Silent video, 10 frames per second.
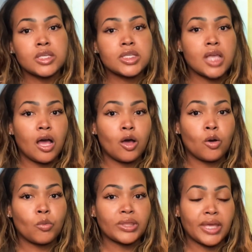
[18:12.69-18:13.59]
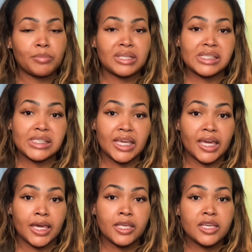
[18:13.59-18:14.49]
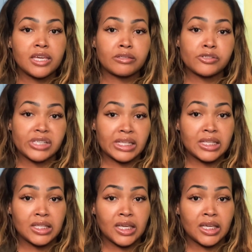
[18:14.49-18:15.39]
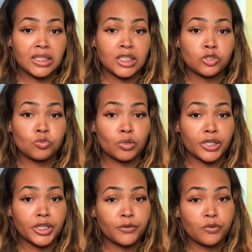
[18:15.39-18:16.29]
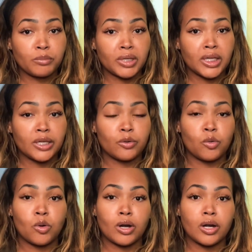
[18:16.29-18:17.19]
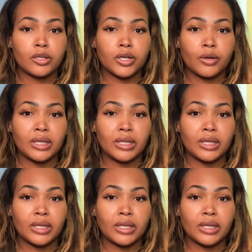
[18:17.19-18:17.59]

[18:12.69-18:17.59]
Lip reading: So with that being said, if there's anything that you want to hear from me, or you know,